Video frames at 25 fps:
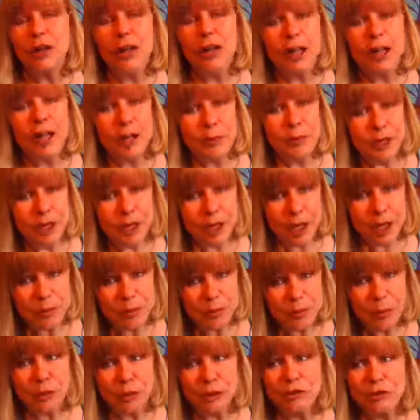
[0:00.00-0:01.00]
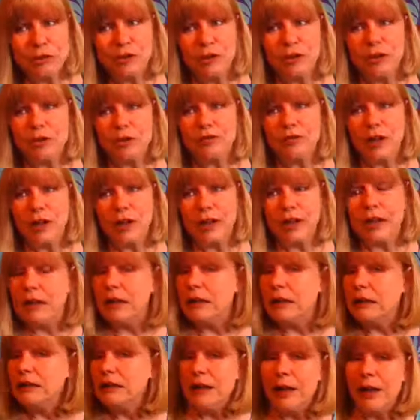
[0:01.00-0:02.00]
and became board certified,
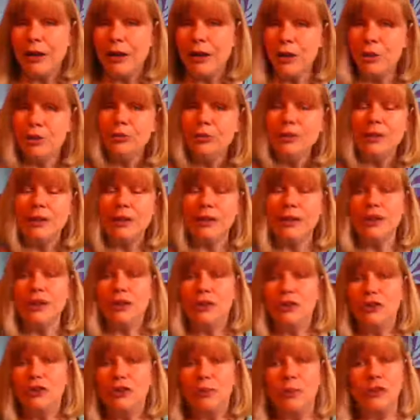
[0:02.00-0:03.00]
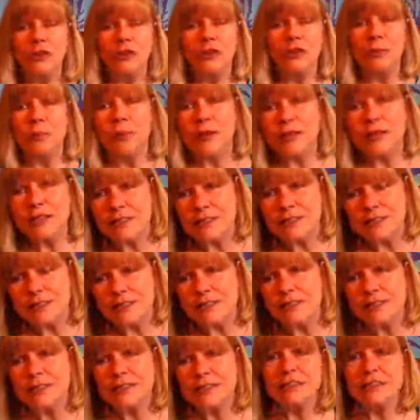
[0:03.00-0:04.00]
not only doing
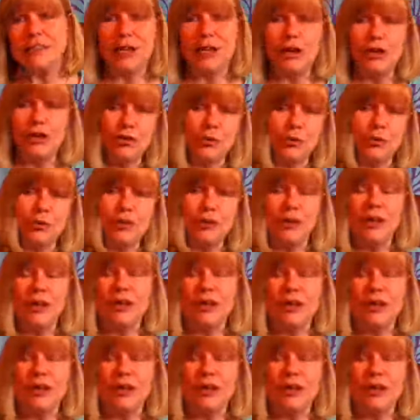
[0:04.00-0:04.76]
domestic and sexual